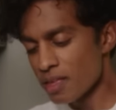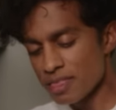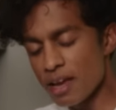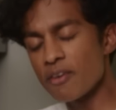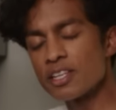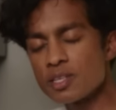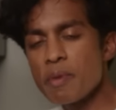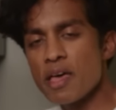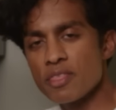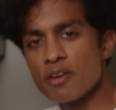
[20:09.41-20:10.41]
There is a
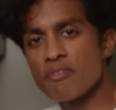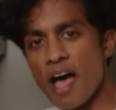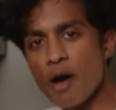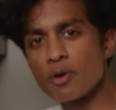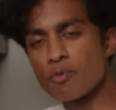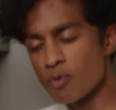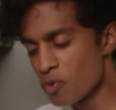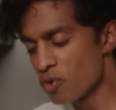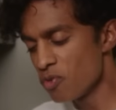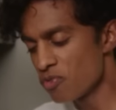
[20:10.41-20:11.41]
method of how to
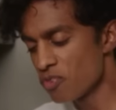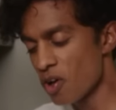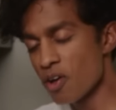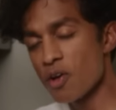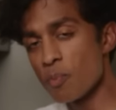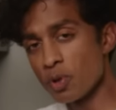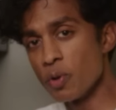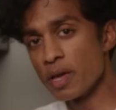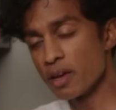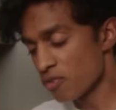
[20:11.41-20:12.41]
remove
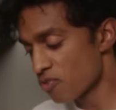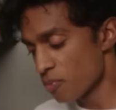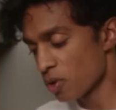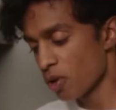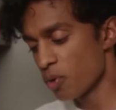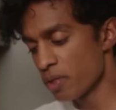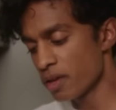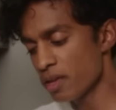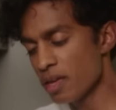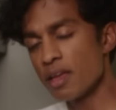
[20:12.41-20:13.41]
bluing from
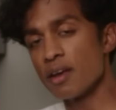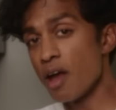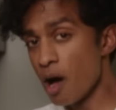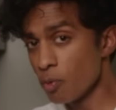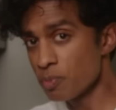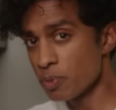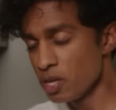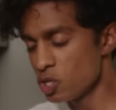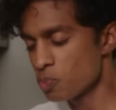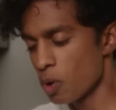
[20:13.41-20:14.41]
clothing, not with
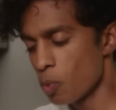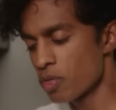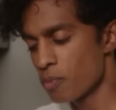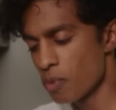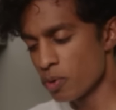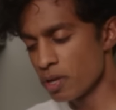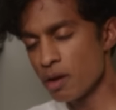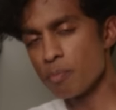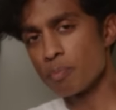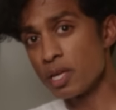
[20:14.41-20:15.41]
bleach, but with
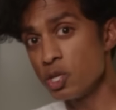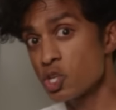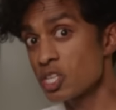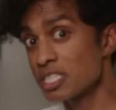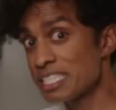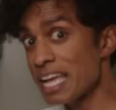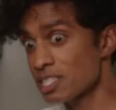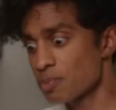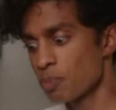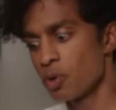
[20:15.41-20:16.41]
ammonia. Bleach
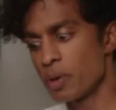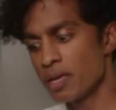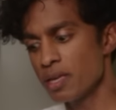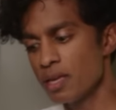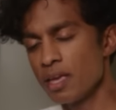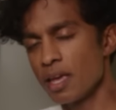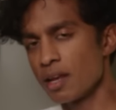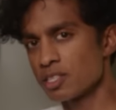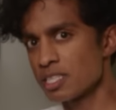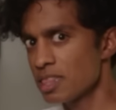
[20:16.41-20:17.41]
sets bluing.
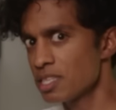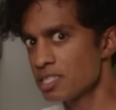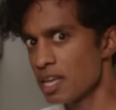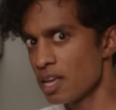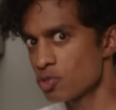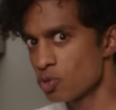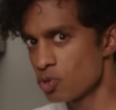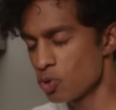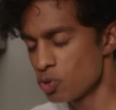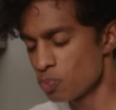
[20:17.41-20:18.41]
It'll set the stain, so
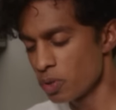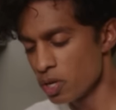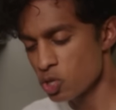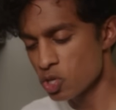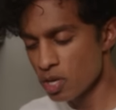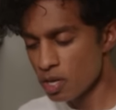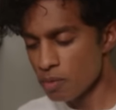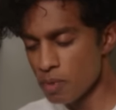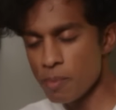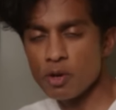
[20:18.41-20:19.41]
don't use bleach.
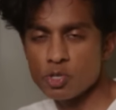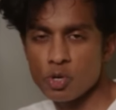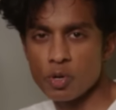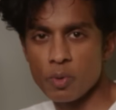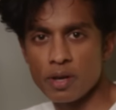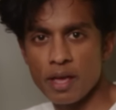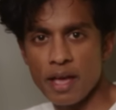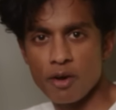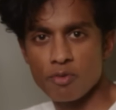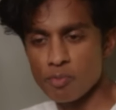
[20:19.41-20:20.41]
Maybe I'll show you one day
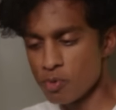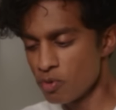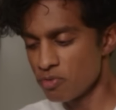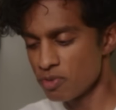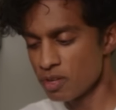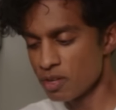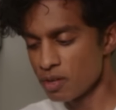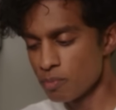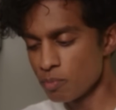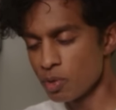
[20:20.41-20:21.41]
how to remove
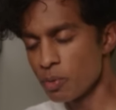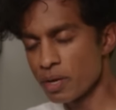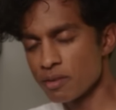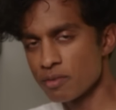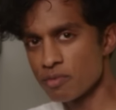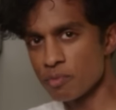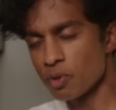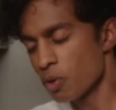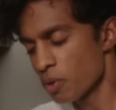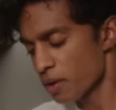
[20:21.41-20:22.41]
bluing from
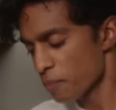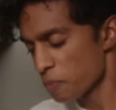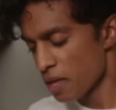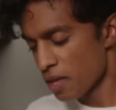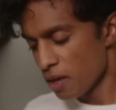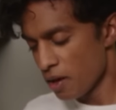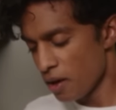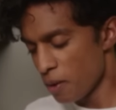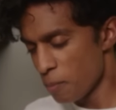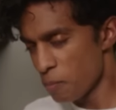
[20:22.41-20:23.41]
clothing.
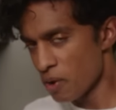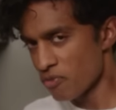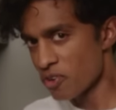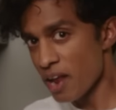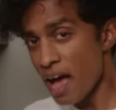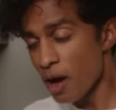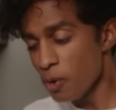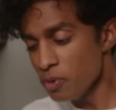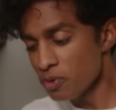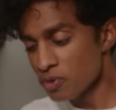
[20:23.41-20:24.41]
But for
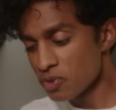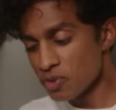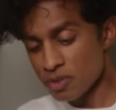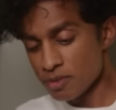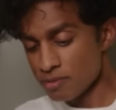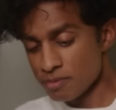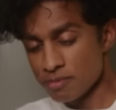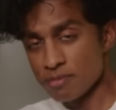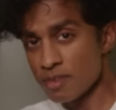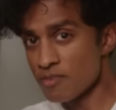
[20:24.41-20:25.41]
now,
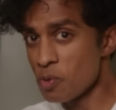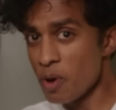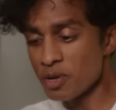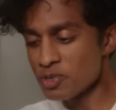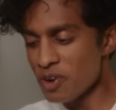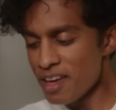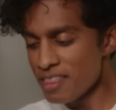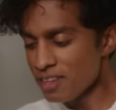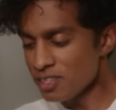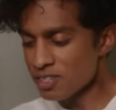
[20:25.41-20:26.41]
if you want to try
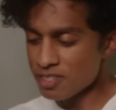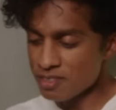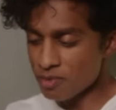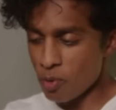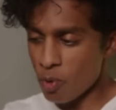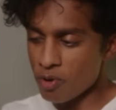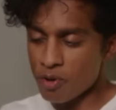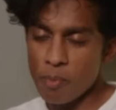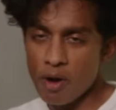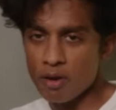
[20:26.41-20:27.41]
this, order
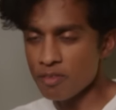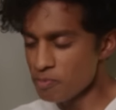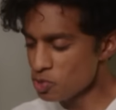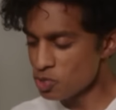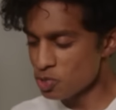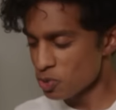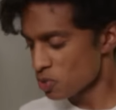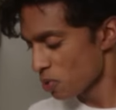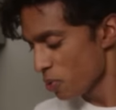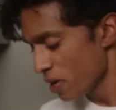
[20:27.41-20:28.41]
a bottle of Mrs. Stewart's
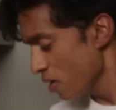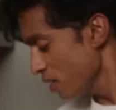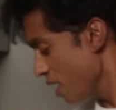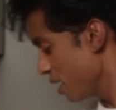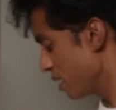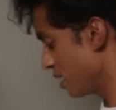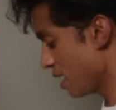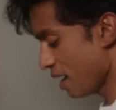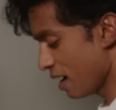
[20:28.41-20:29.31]
bluing online.